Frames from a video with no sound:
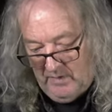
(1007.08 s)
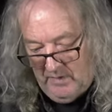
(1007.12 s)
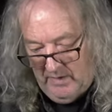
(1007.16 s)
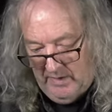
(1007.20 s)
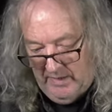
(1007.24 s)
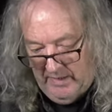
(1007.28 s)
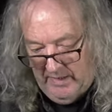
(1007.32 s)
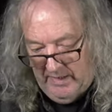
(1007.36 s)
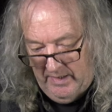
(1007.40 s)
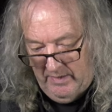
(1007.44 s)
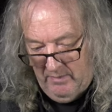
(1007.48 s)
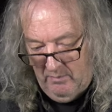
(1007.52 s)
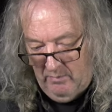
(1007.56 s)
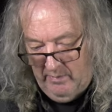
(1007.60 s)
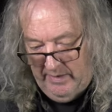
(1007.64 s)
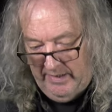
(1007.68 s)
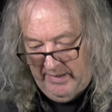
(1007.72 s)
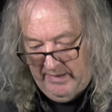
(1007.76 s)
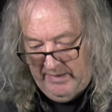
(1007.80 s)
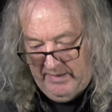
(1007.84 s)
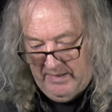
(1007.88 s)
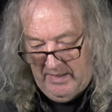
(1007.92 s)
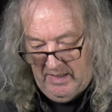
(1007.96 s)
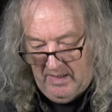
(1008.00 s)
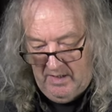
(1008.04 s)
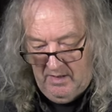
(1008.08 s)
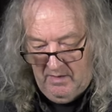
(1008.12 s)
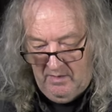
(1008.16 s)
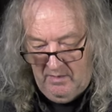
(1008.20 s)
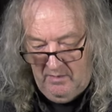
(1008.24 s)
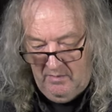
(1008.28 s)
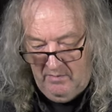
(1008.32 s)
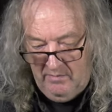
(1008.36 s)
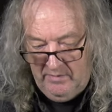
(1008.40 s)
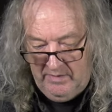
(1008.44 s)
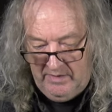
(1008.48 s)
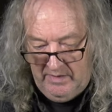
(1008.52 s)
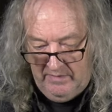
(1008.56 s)
Here we
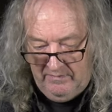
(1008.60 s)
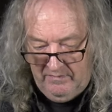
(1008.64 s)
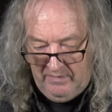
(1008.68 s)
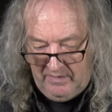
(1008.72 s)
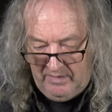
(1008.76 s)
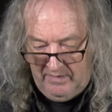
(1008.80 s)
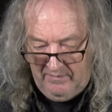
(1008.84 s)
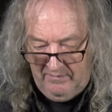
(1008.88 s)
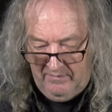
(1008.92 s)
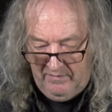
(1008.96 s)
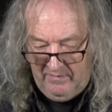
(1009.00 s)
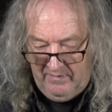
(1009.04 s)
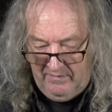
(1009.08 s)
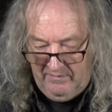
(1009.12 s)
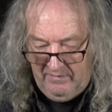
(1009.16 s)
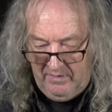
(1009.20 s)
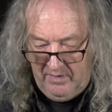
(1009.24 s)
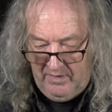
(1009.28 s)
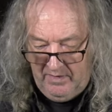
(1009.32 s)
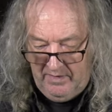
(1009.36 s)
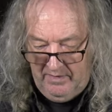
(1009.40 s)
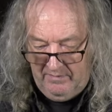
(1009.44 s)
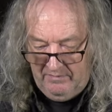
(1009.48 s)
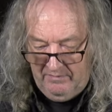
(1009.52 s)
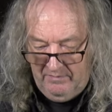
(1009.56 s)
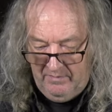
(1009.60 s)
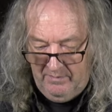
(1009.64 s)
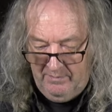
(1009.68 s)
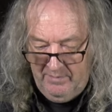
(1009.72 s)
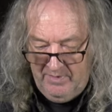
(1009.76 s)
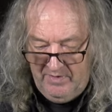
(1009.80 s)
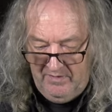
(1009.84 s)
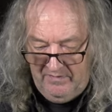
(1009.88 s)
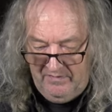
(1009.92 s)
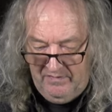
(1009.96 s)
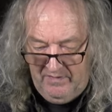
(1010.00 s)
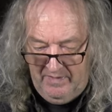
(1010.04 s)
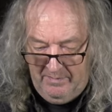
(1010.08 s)
go. See if I can, have I got enough room
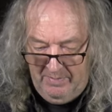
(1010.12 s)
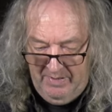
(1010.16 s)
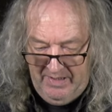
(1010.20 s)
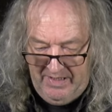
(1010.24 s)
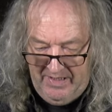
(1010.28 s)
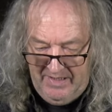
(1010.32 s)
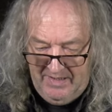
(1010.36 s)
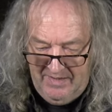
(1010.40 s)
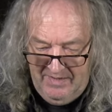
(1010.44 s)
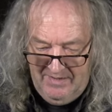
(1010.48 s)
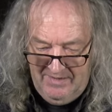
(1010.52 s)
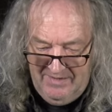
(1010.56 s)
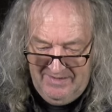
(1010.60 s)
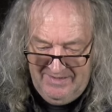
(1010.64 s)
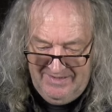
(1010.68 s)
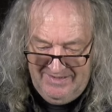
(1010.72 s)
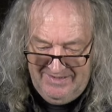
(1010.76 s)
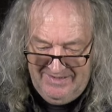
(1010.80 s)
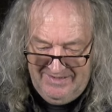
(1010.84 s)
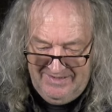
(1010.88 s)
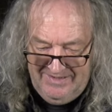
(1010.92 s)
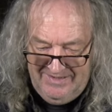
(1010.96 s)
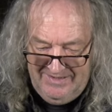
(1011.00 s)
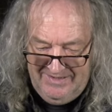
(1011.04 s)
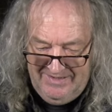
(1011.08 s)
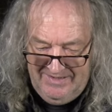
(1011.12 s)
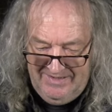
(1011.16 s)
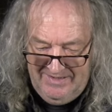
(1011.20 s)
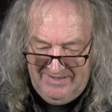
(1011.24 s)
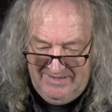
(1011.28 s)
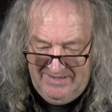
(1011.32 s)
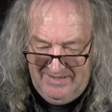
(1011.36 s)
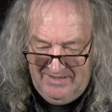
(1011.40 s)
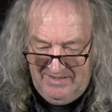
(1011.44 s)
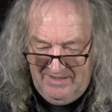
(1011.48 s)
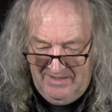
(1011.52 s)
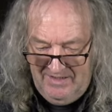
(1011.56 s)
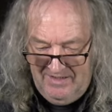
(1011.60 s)
to flip it?
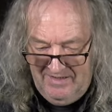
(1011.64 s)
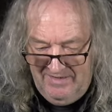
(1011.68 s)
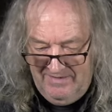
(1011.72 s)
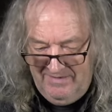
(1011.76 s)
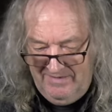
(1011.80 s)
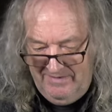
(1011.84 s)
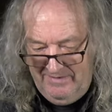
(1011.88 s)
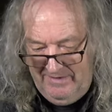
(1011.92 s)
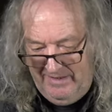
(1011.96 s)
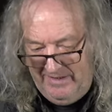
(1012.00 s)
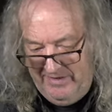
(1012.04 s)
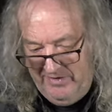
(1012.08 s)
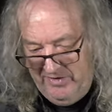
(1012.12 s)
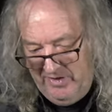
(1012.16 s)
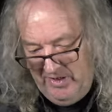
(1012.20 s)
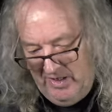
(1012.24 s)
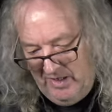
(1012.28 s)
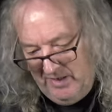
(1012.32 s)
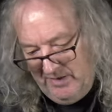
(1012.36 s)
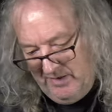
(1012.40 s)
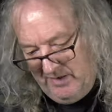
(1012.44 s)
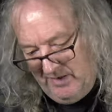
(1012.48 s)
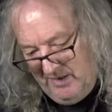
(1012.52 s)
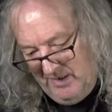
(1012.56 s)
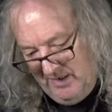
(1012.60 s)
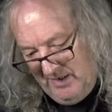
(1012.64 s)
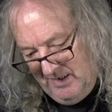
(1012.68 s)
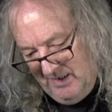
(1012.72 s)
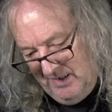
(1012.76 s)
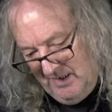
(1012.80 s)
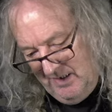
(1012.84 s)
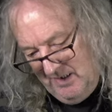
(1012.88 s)
Oh, only just.